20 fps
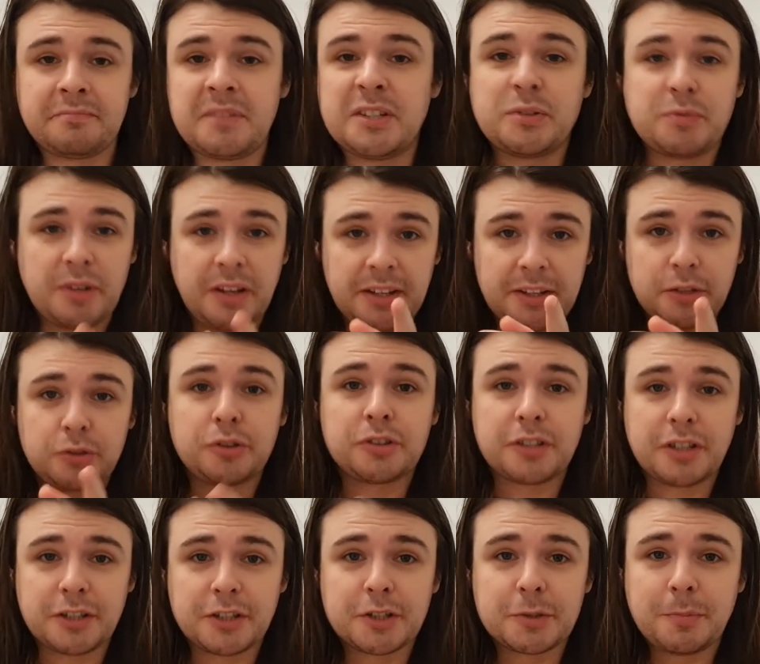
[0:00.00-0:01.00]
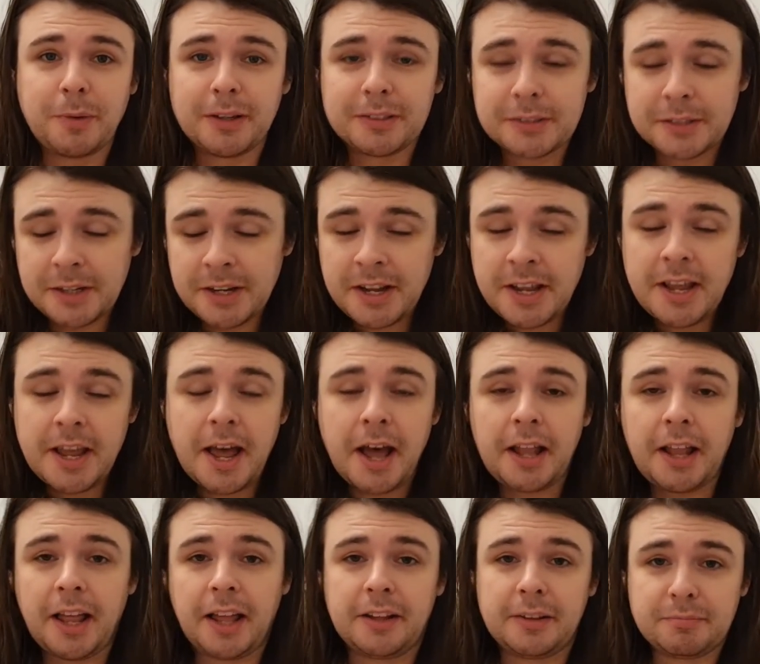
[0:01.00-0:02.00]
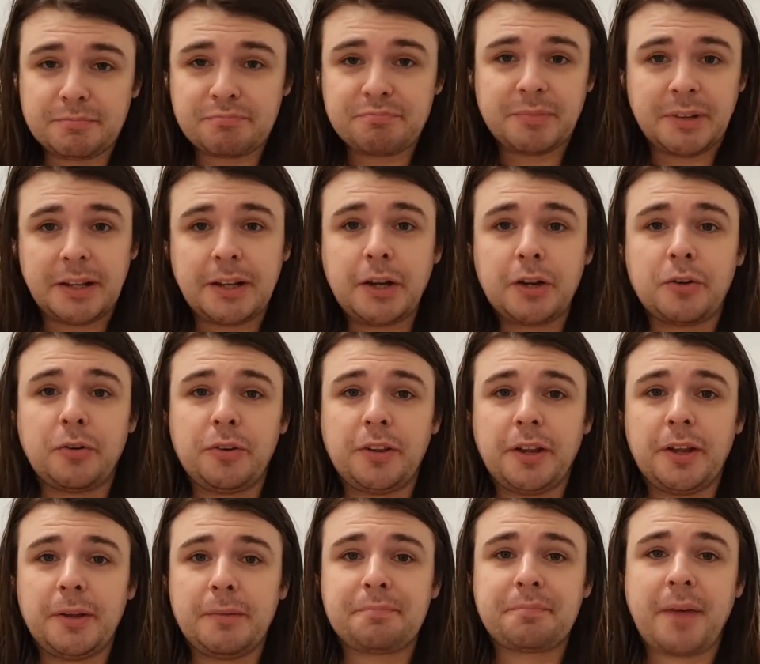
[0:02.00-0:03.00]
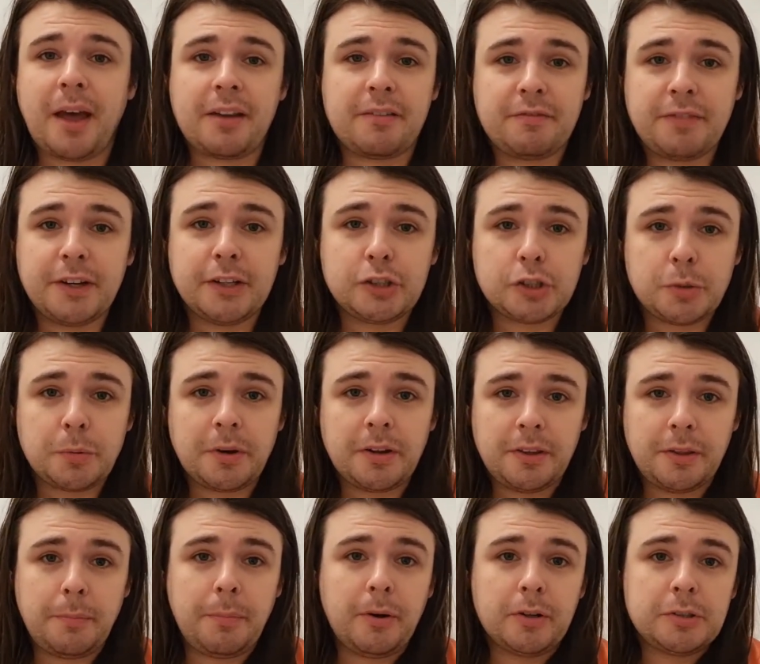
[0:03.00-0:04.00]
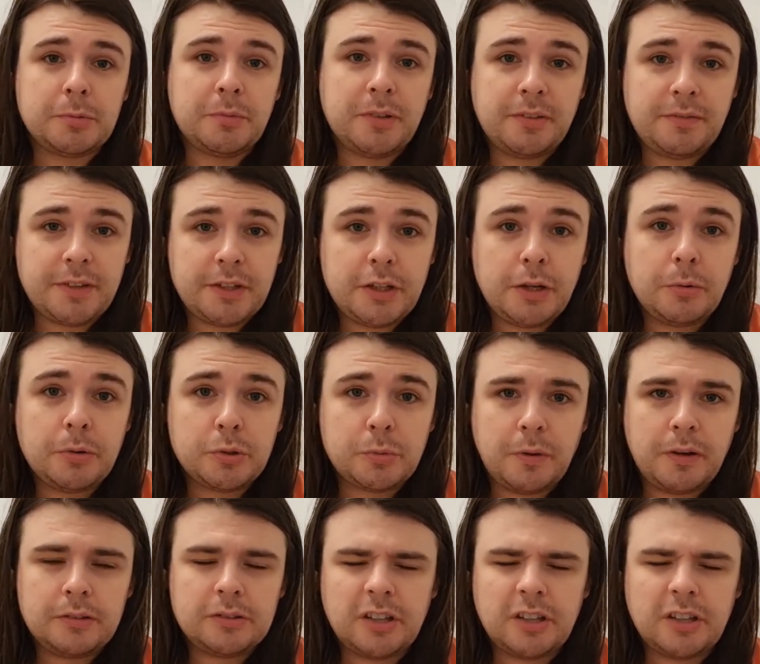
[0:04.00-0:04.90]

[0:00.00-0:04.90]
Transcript: This really is us at the spot. I'll link another advert to it in the bottom of the video as well.